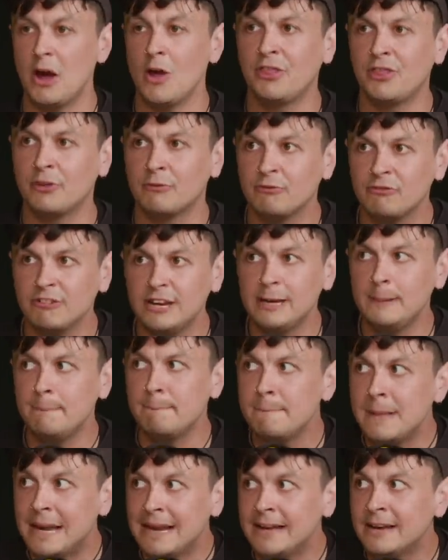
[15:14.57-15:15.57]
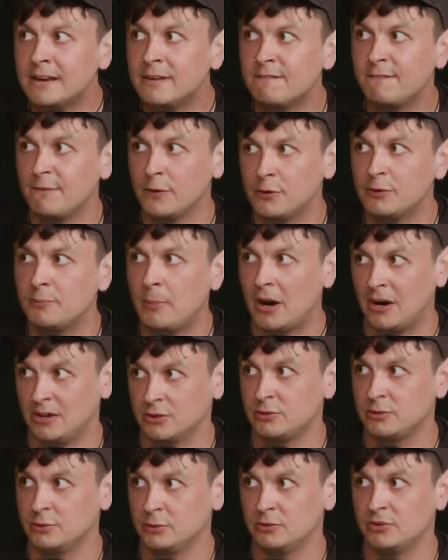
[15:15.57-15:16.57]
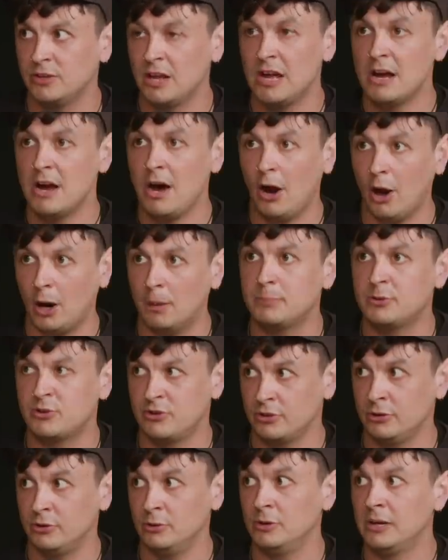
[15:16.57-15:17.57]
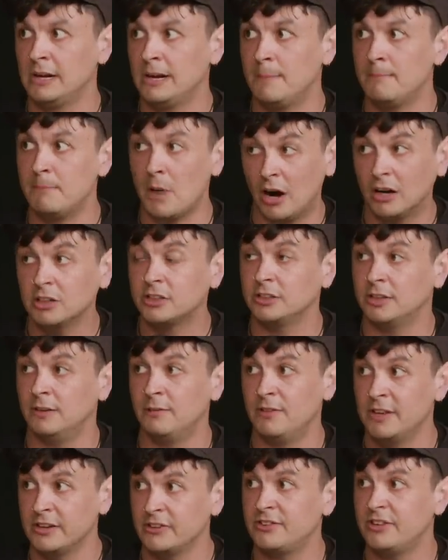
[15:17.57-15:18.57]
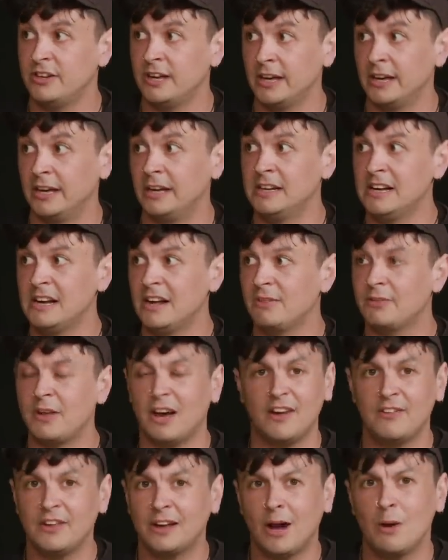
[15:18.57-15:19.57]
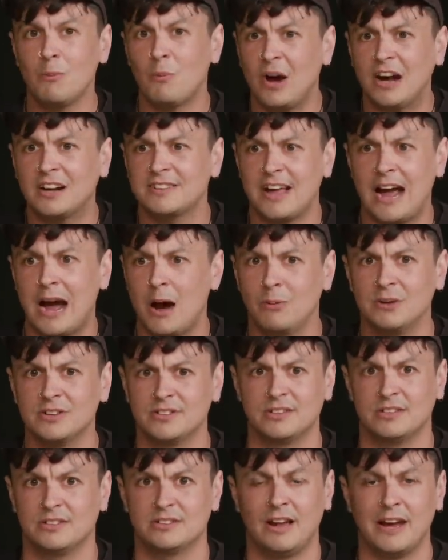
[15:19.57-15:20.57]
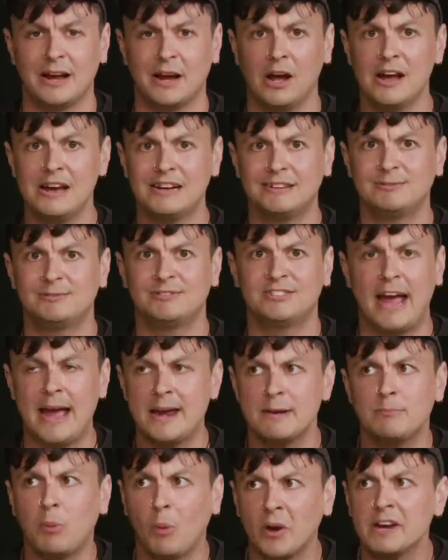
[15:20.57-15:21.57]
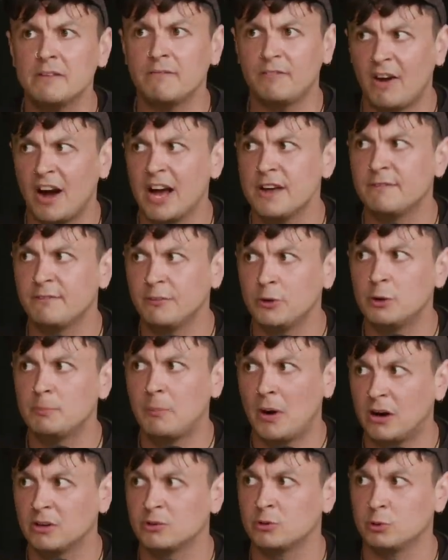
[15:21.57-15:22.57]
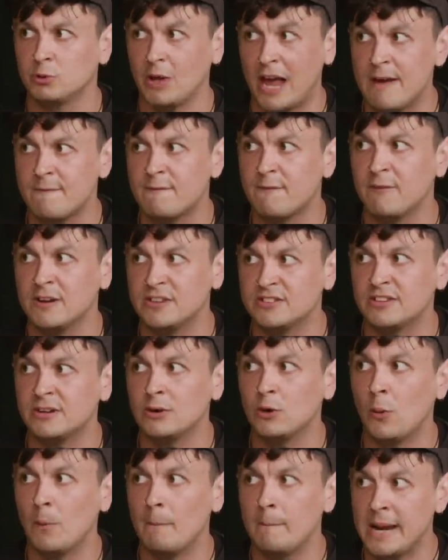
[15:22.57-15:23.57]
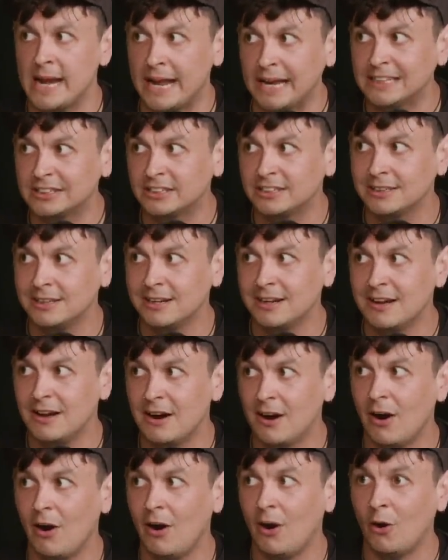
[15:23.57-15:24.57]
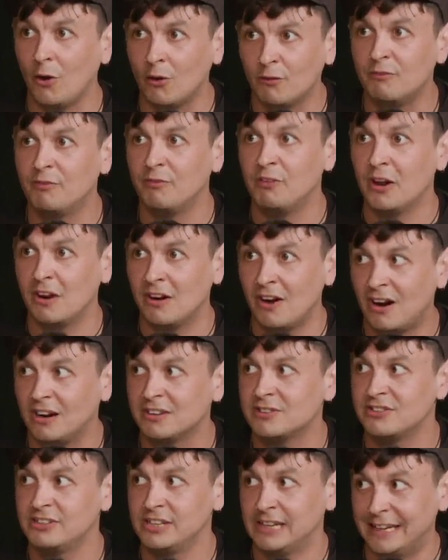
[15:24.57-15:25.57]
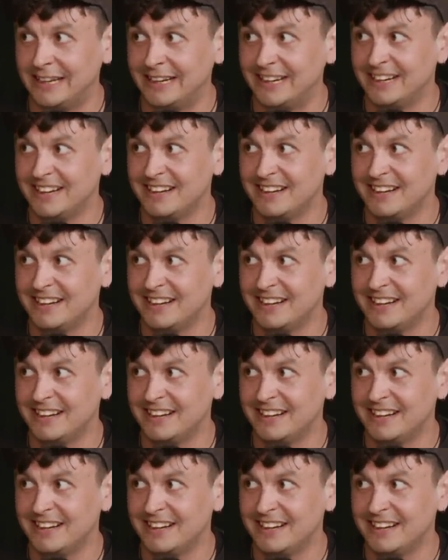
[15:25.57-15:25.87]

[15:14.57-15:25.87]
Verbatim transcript: Three million food parcels up to March of this year. That I think I worked out is it's like ten point five food parcels every single minute of the last year.